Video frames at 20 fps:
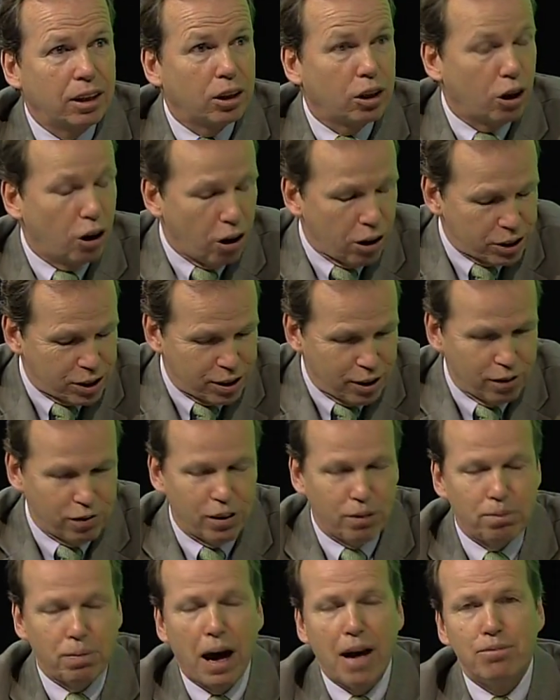Cursive
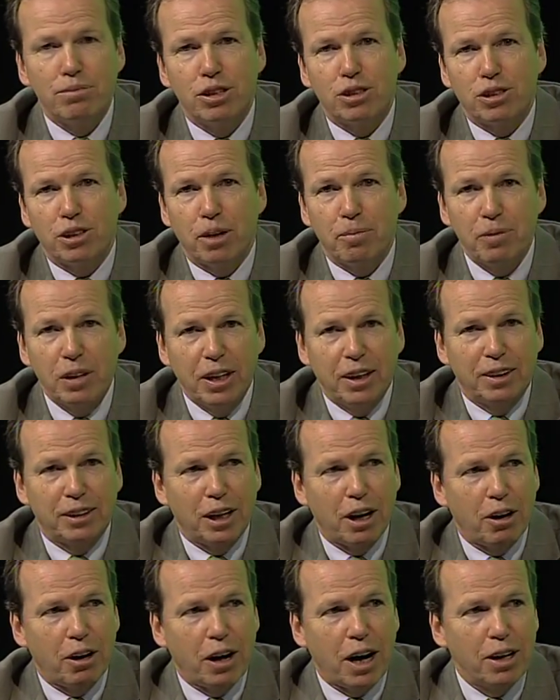in penmanship.
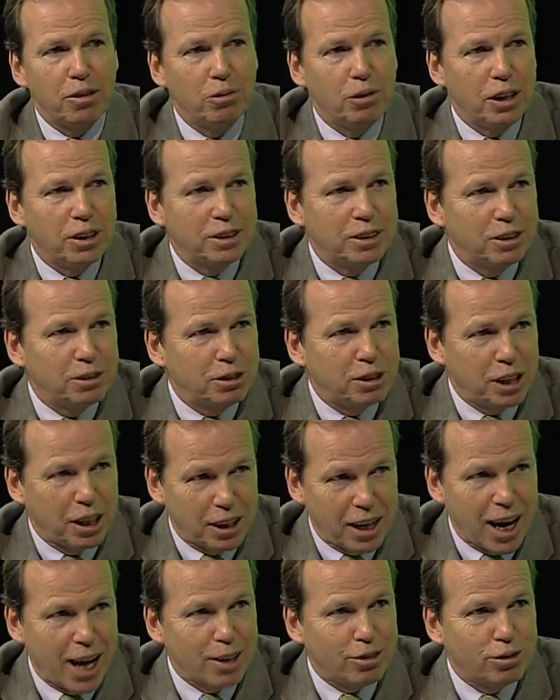Now, I went to St.
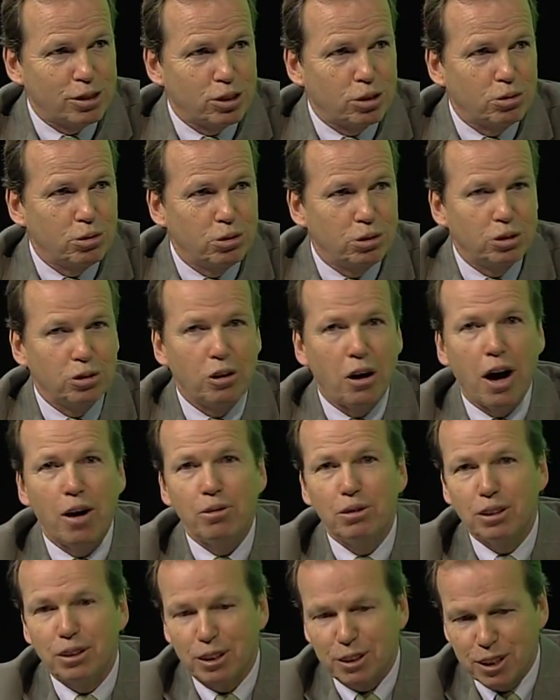Catherine's School in
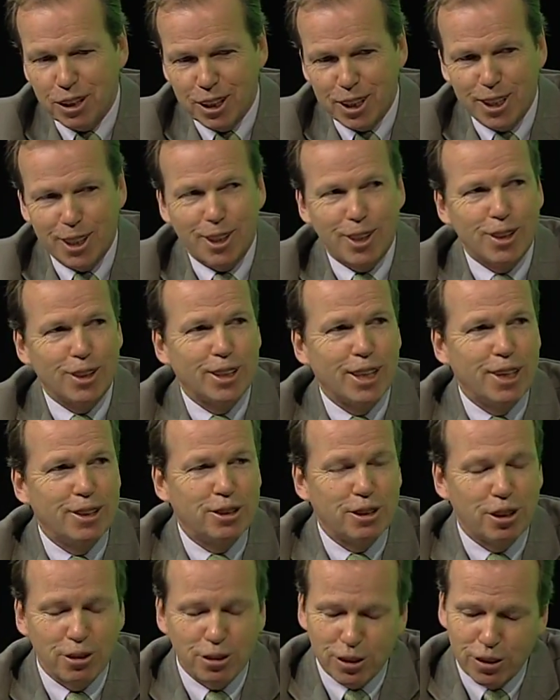Norwood. The Sisters of St.
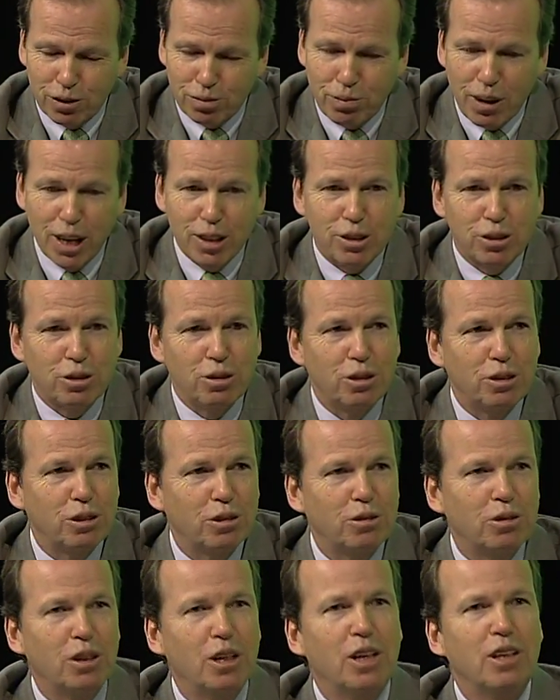Joseph made sure
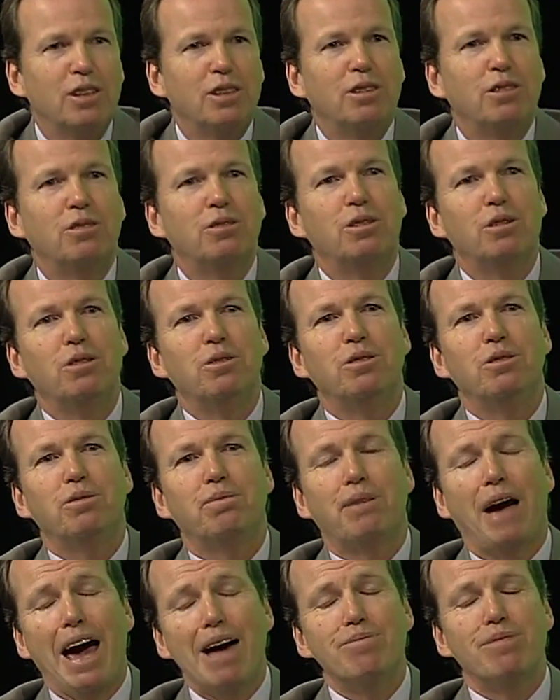you knew
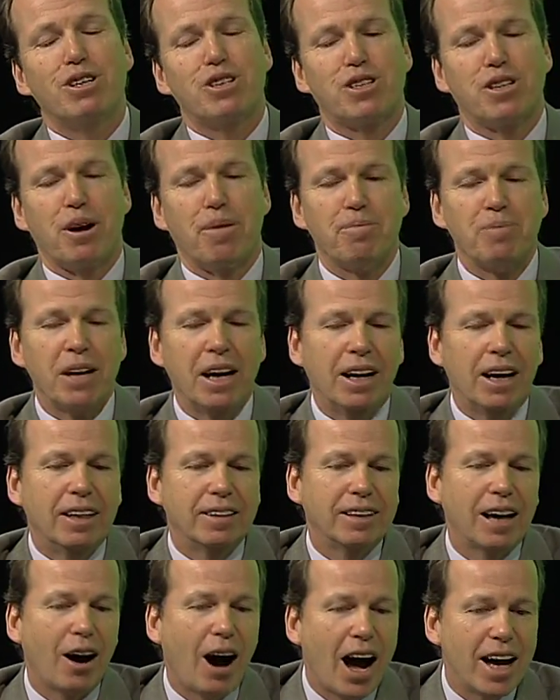penmanship.
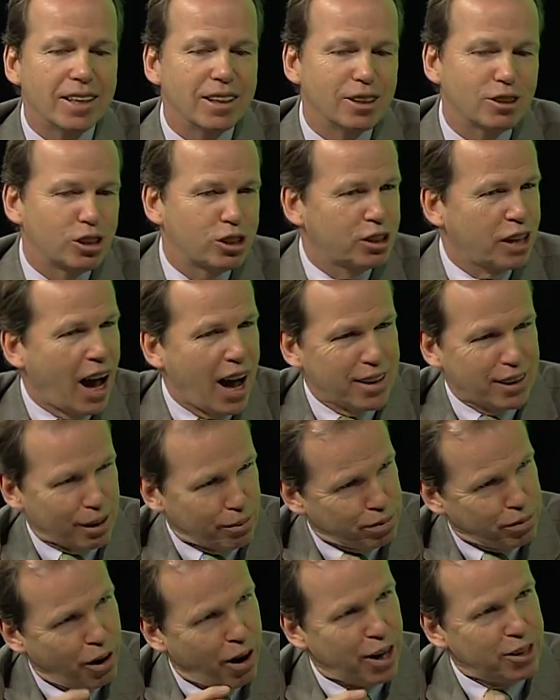Now, I didn't start the
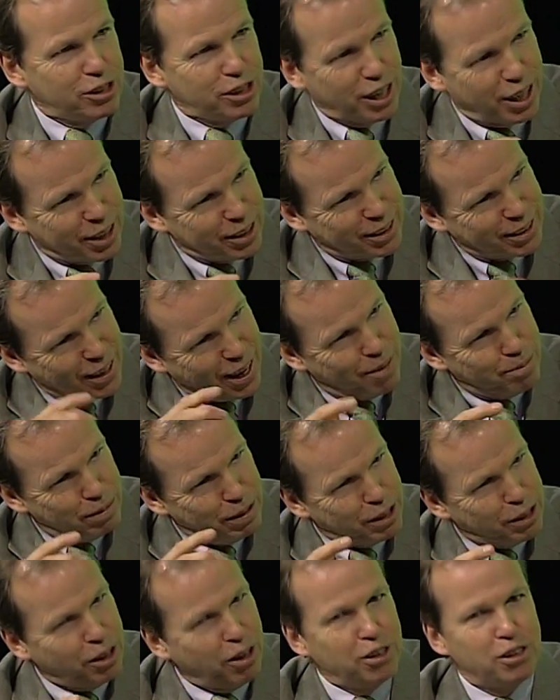project
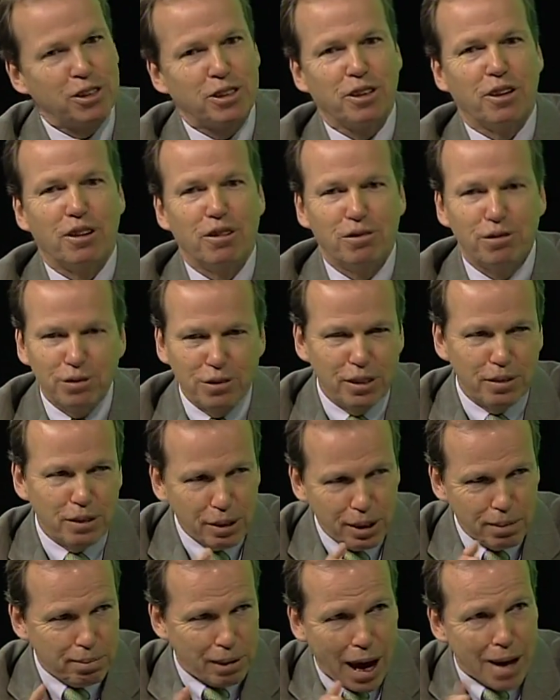because of
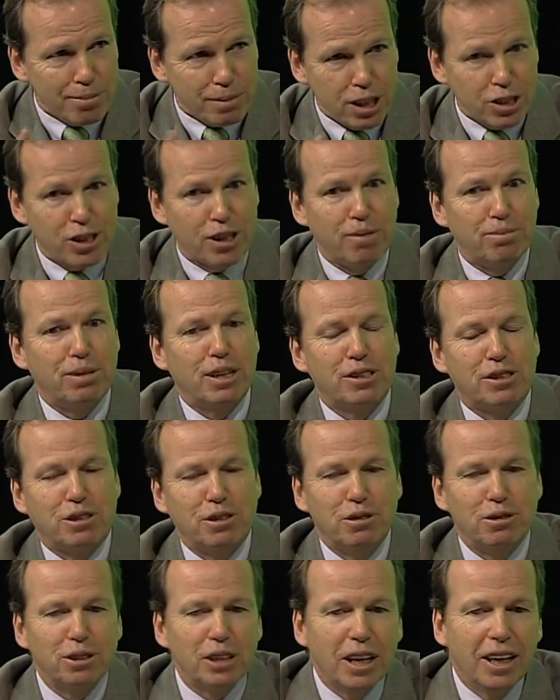penmanship
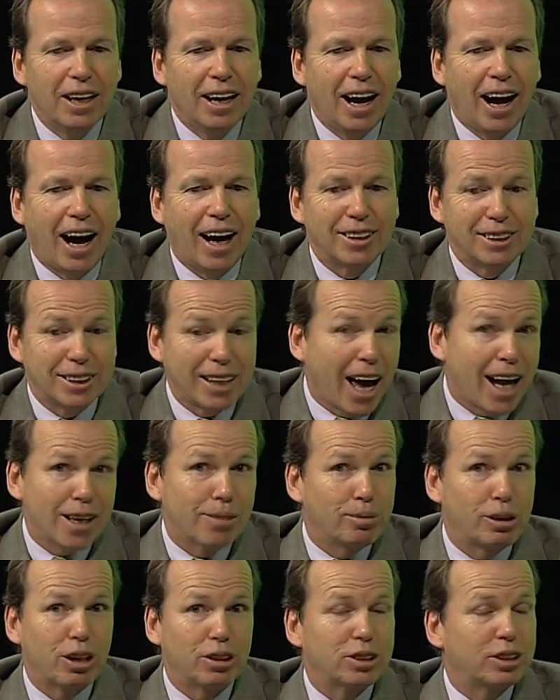issues. I
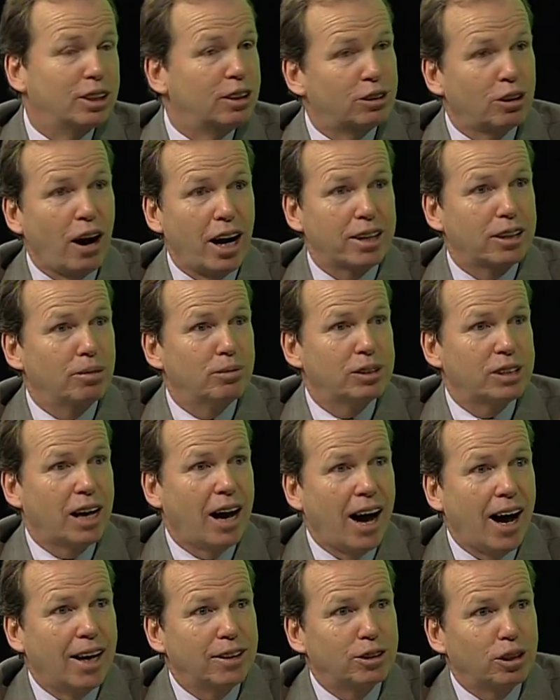started because the documents are
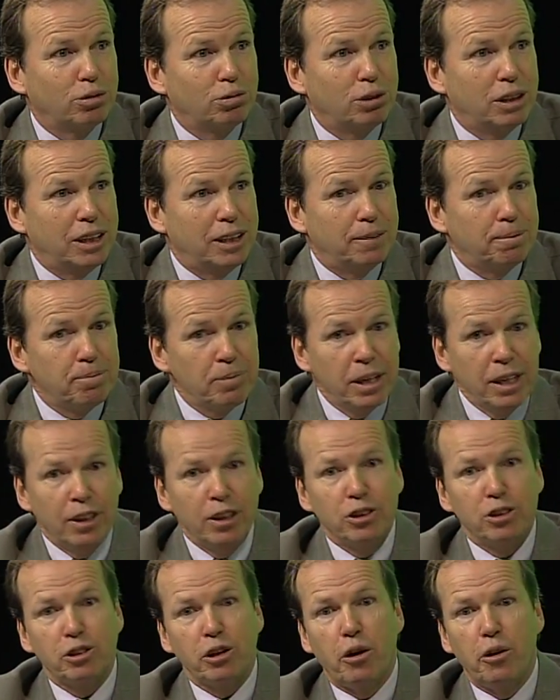hard to read.
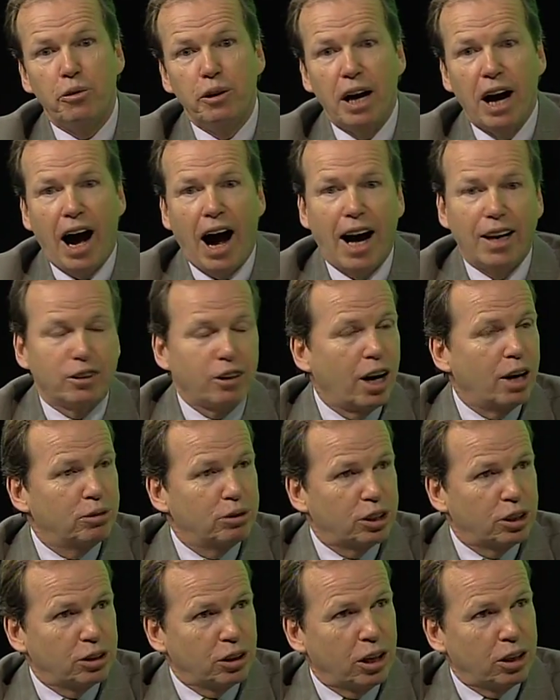So I thought it
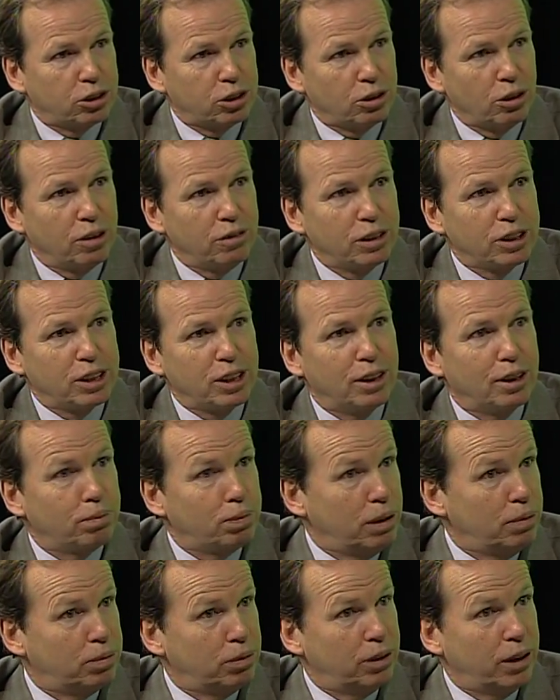was a service to the
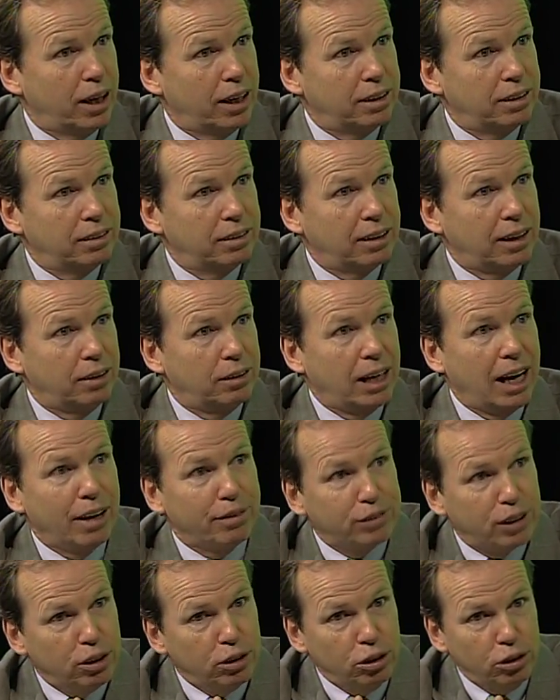people that
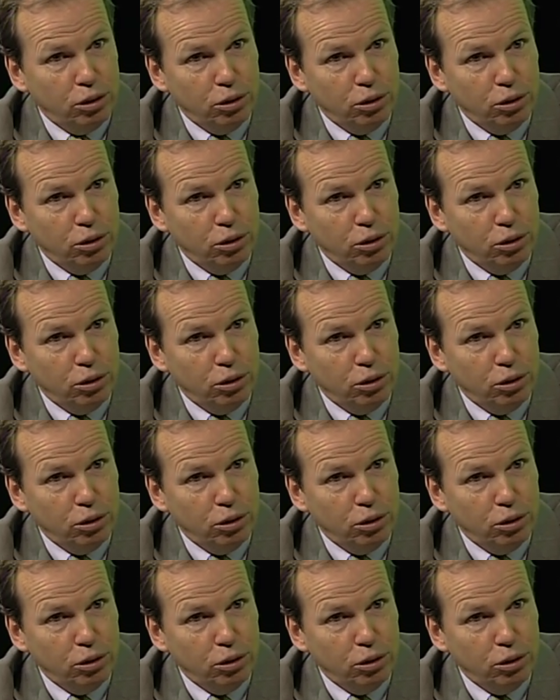have to